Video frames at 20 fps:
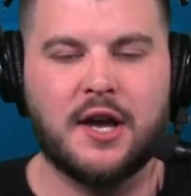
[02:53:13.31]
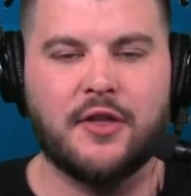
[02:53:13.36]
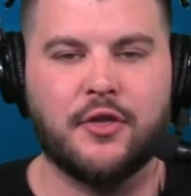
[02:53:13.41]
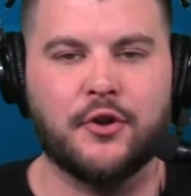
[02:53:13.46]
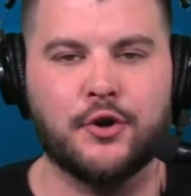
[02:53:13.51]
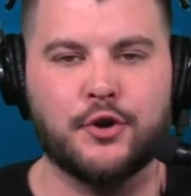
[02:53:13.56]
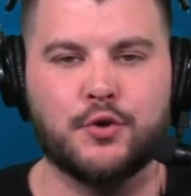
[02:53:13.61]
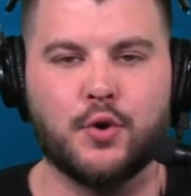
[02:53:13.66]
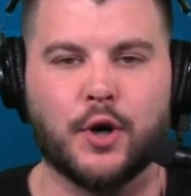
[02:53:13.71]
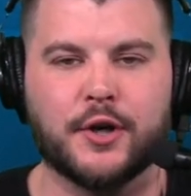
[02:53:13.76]
The
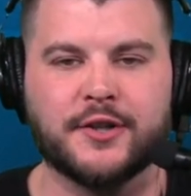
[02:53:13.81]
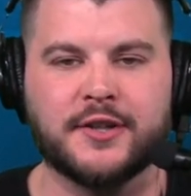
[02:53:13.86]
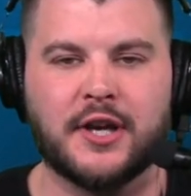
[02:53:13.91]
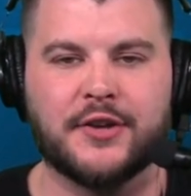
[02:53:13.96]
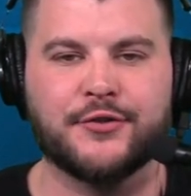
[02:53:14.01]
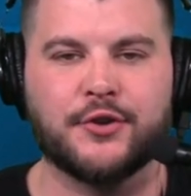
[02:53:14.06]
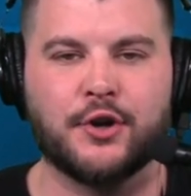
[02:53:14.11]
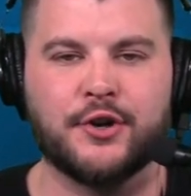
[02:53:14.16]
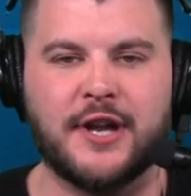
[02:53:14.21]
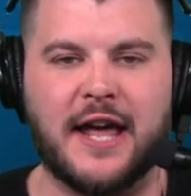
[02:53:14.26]
New York
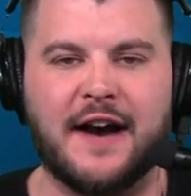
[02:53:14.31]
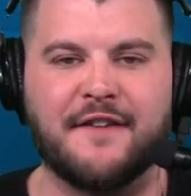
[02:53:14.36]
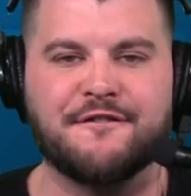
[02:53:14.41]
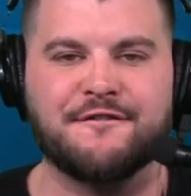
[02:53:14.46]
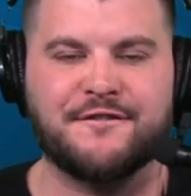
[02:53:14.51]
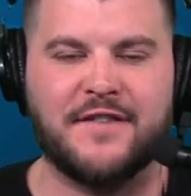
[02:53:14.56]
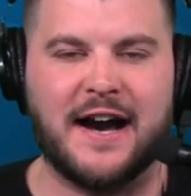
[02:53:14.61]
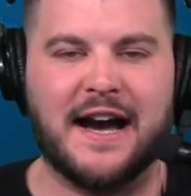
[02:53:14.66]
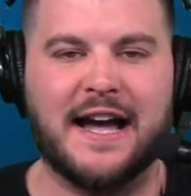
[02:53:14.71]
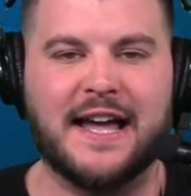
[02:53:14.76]
Knicks are now
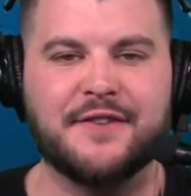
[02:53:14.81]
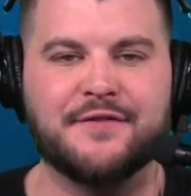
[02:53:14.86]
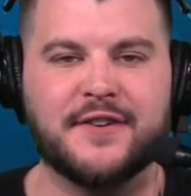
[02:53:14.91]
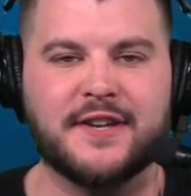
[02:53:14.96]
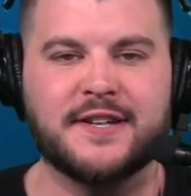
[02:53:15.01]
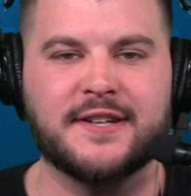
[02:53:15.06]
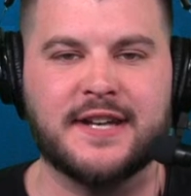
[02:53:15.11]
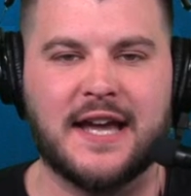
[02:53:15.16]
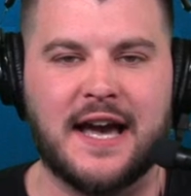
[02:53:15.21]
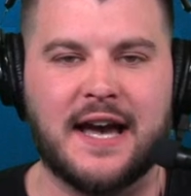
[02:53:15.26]
five
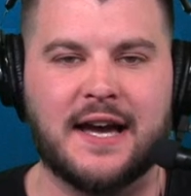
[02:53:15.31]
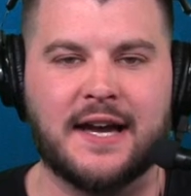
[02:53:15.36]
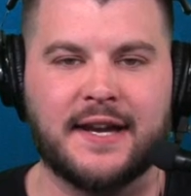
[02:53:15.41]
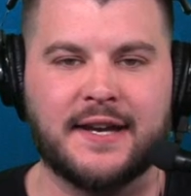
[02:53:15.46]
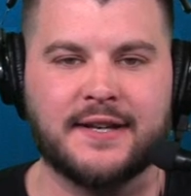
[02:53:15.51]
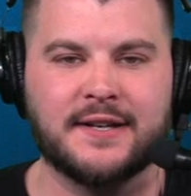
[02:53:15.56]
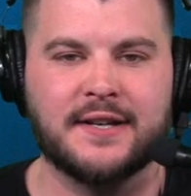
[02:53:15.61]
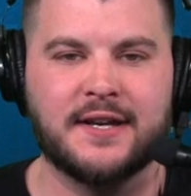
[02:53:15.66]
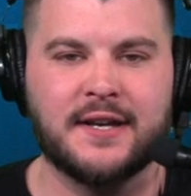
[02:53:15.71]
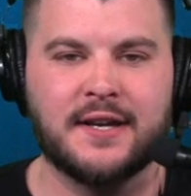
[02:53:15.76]
and
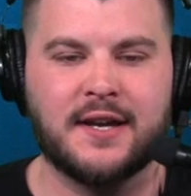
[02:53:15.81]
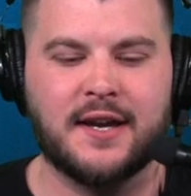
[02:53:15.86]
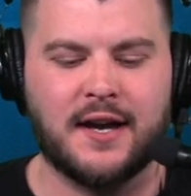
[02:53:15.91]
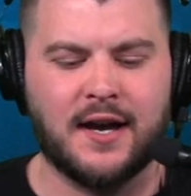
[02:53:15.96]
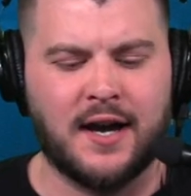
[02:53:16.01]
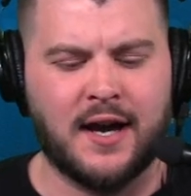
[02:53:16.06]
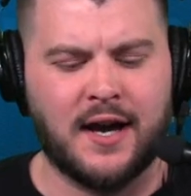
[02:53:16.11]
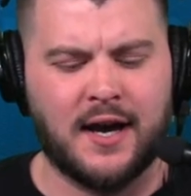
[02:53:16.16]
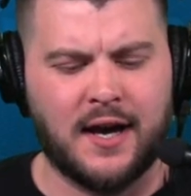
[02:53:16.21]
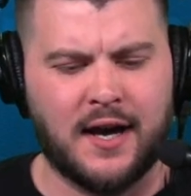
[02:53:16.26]
nine,
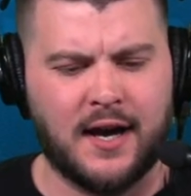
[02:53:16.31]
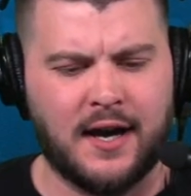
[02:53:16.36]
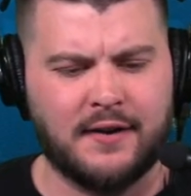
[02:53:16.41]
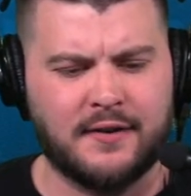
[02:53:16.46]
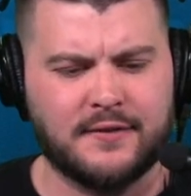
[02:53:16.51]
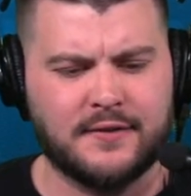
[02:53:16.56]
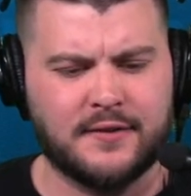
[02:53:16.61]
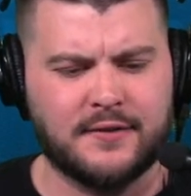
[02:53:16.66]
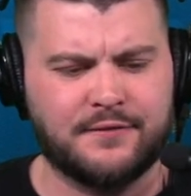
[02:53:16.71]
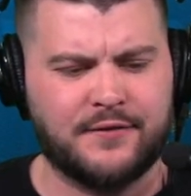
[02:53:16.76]
uh,
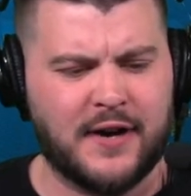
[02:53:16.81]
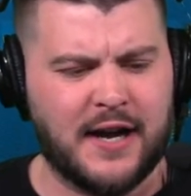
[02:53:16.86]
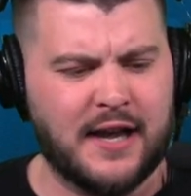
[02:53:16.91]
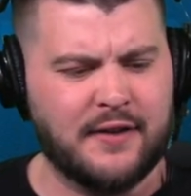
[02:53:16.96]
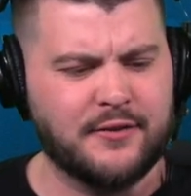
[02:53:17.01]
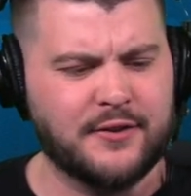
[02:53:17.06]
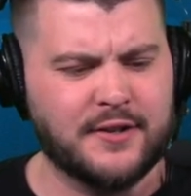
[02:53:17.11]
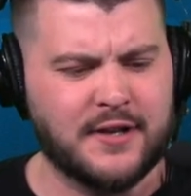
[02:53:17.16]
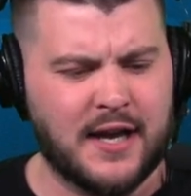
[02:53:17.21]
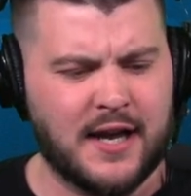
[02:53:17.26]

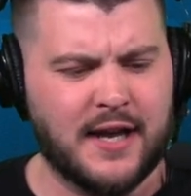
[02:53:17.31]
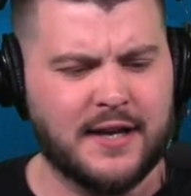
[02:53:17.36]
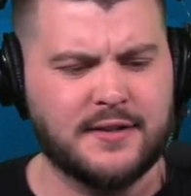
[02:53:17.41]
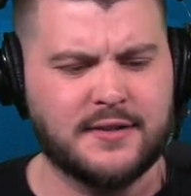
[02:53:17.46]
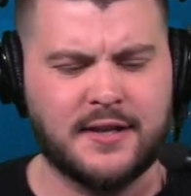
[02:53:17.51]
five and nine.